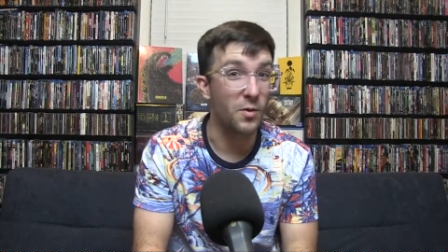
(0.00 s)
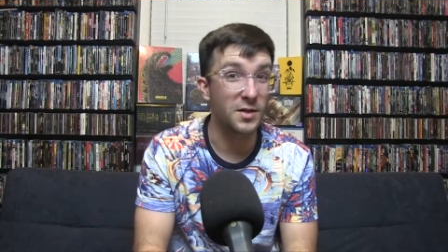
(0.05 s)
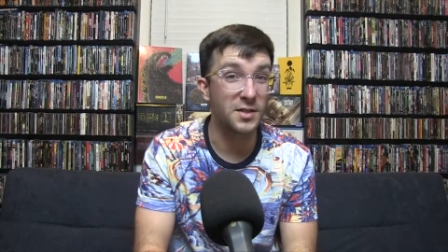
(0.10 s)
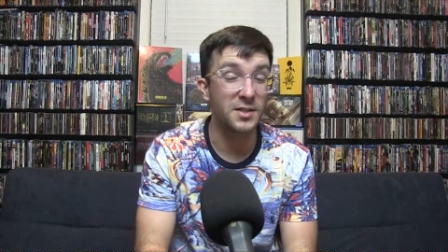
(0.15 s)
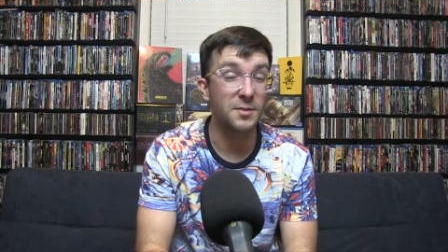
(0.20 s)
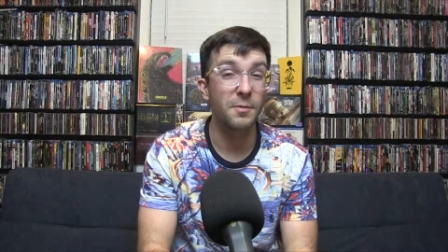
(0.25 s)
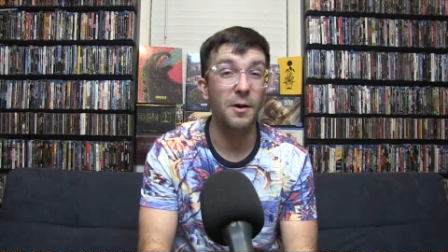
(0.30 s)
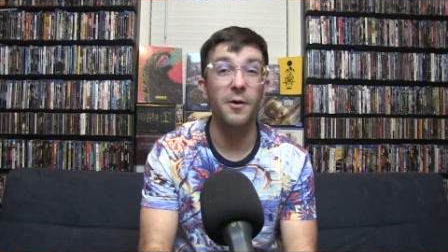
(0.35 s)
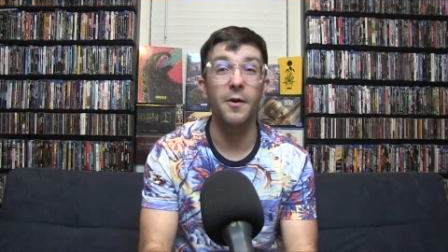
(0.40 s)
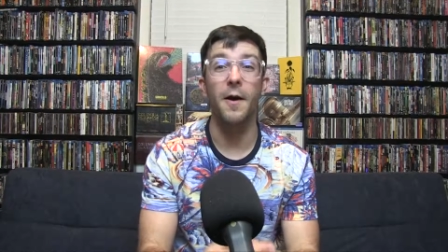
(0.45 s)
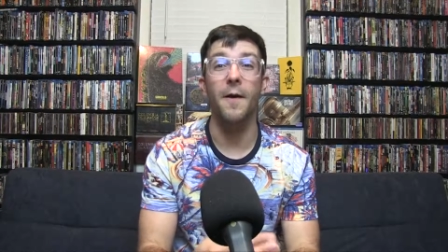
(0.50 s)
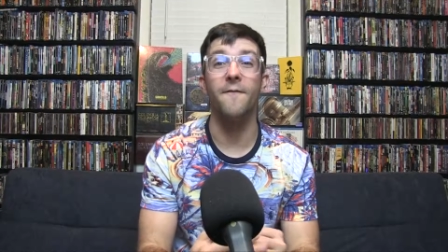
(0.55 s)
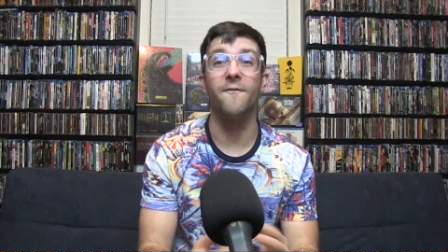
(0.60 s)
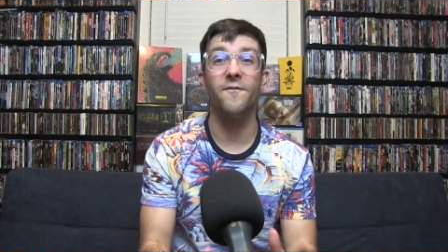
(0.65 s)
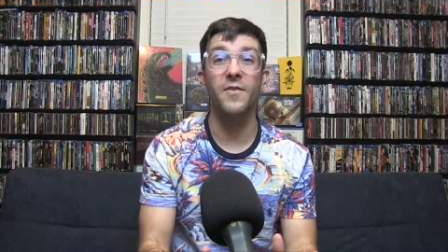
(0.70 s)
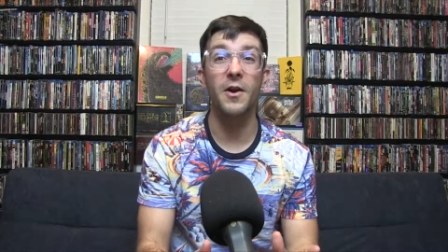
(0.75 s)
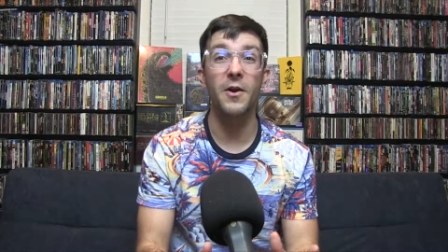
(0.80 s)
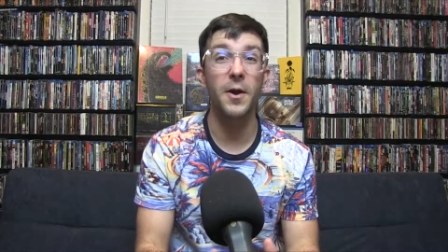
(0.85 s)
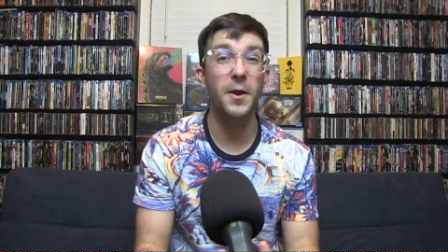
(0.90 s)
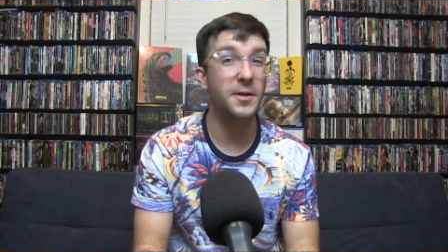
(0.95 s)
what's about? A
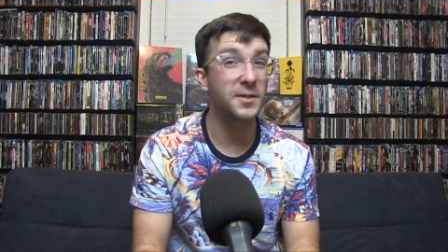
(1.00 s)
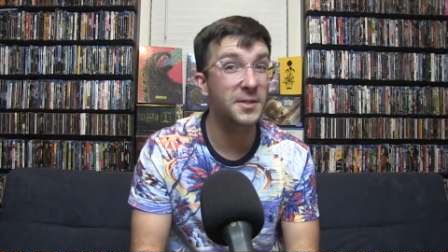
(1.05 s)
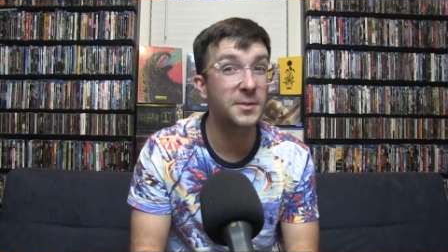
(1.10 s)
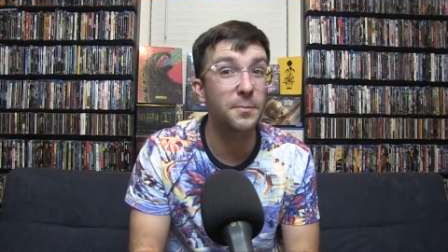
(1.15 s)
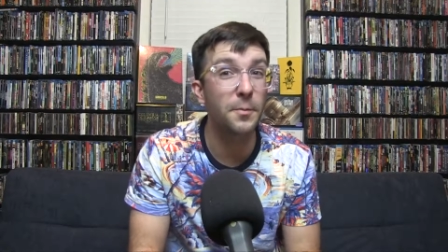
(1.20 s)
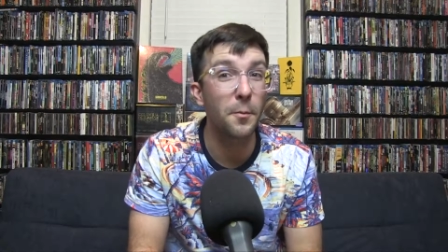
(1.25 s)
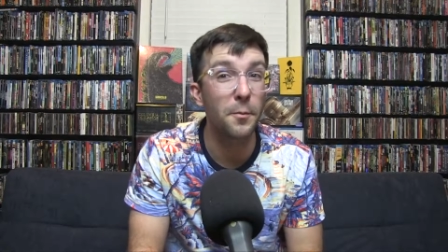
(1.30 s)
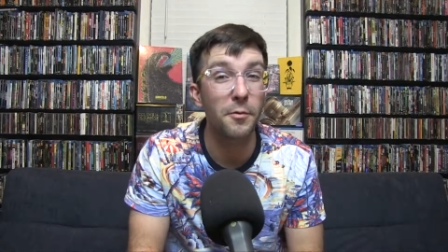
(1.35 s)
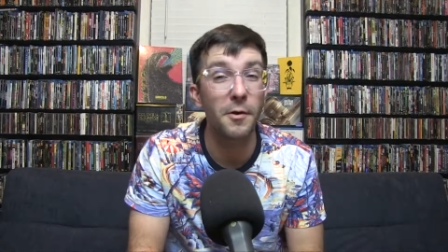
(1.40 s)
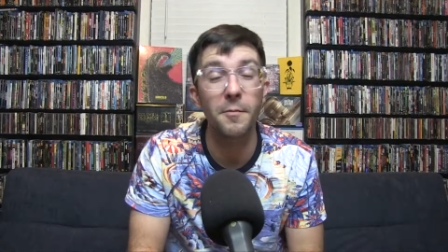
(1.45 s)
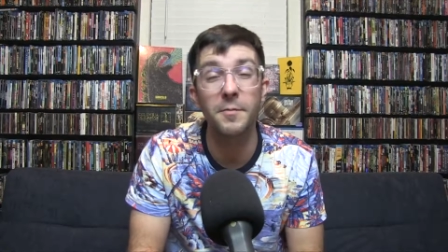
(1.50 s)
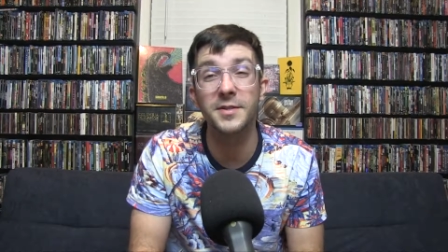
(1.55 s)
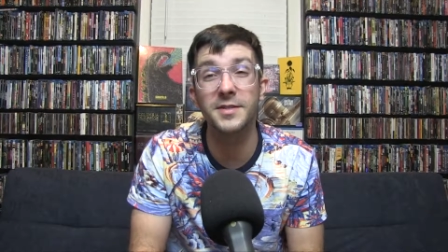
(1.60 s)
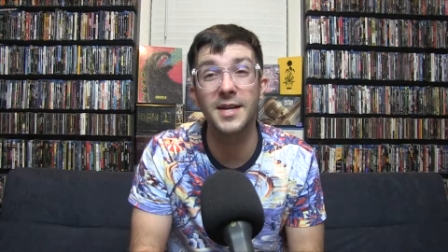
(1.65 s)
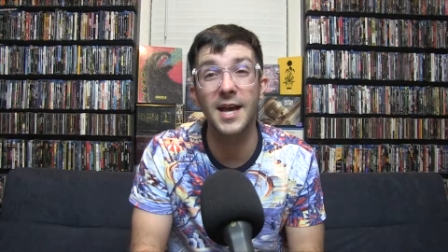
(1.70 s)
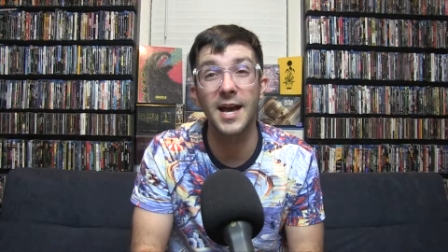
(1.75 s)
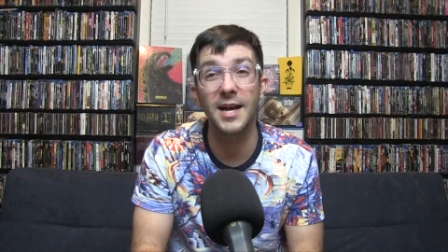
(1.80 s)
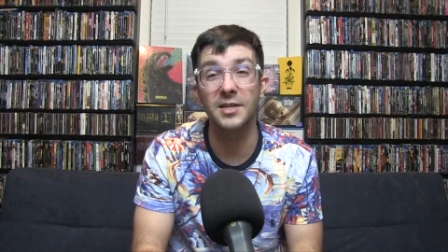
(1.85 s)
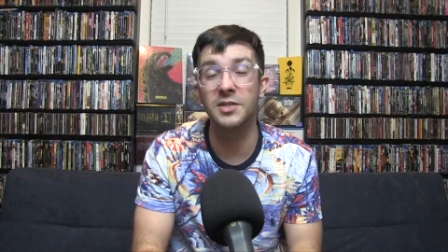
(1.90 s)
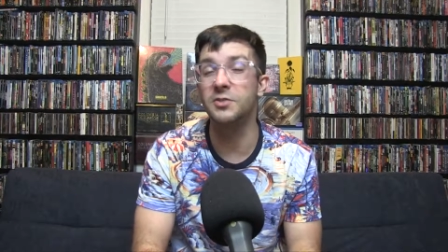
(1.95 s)
very simple premise,
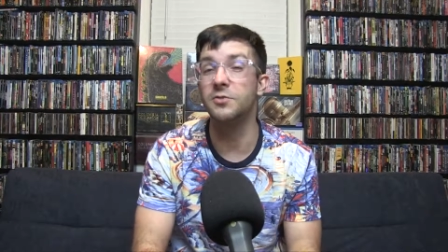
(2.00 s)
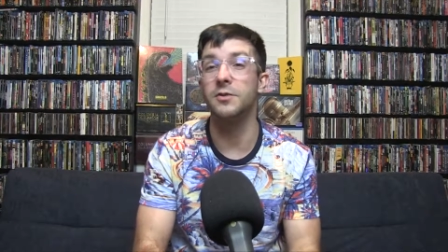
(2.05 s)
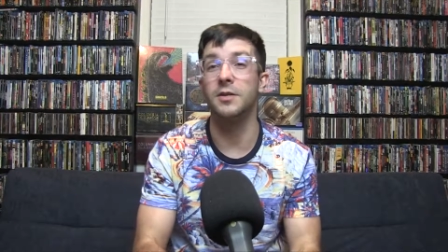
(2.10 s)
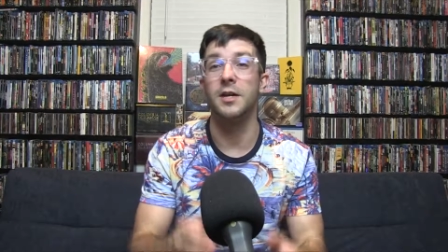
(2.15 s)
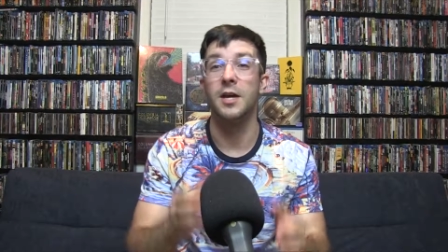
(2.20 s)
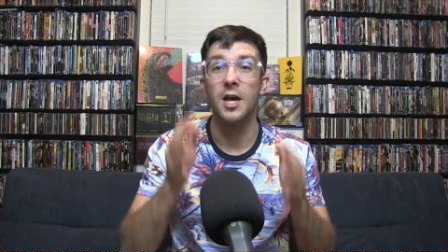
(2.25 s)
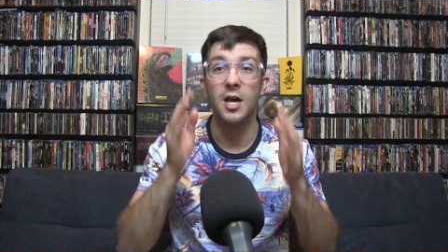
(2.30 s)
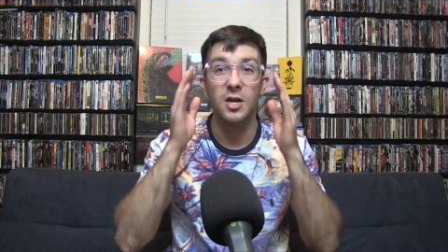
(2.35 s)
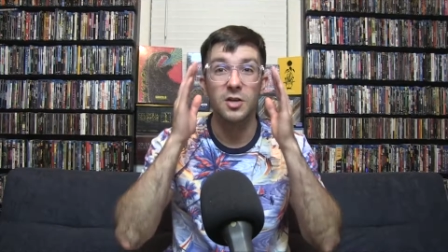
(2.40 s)
actually.